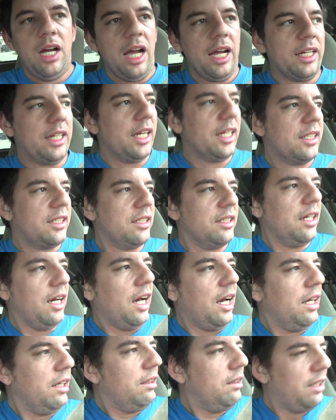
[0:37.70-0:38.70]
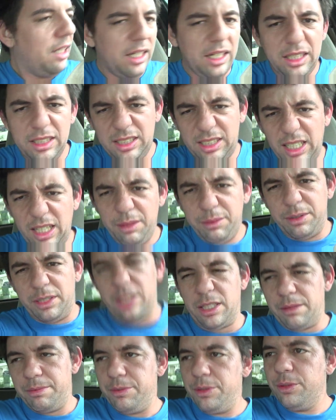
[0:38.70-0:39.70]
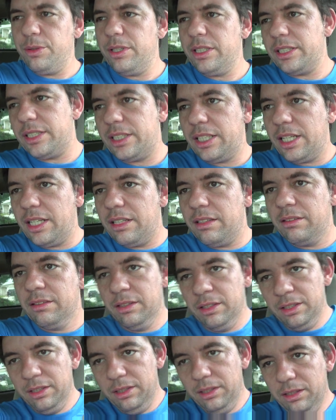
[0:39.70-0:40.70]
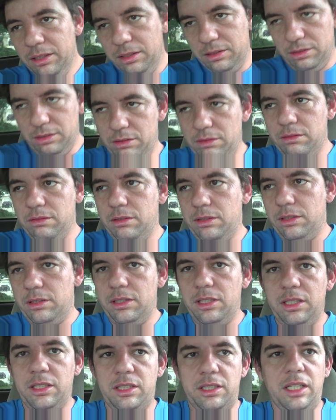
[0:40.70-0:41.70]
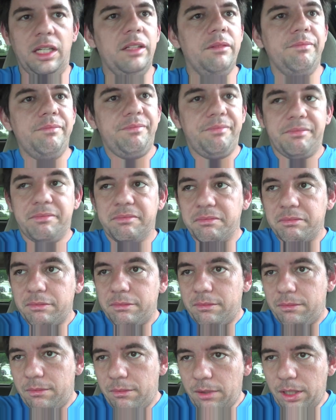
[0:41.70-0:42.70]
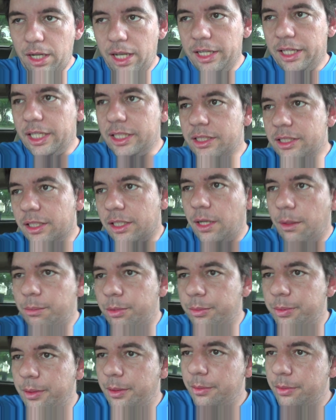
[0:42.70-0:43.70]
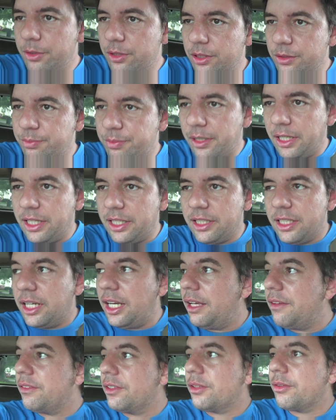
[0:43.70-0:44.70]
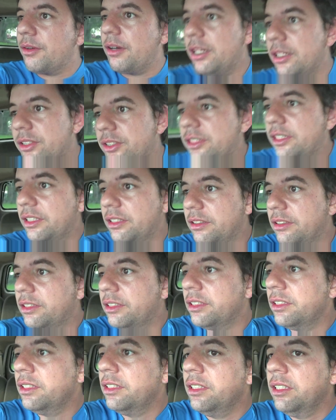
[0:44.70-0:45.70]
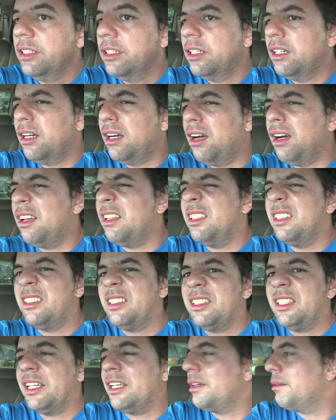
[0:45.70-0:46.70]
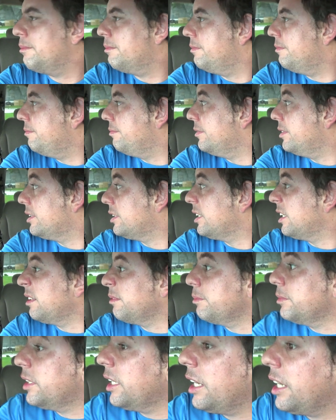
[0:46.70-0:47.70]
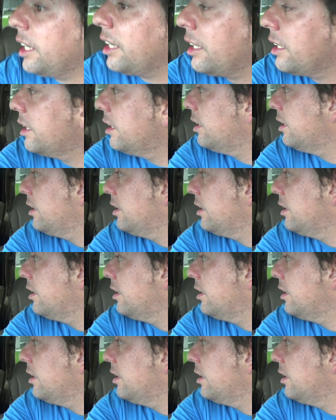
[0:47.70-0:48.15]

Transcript: I guess uh, they didn't say it was a community sale. I guess a couple people just planned on having garage sales on the same the same day,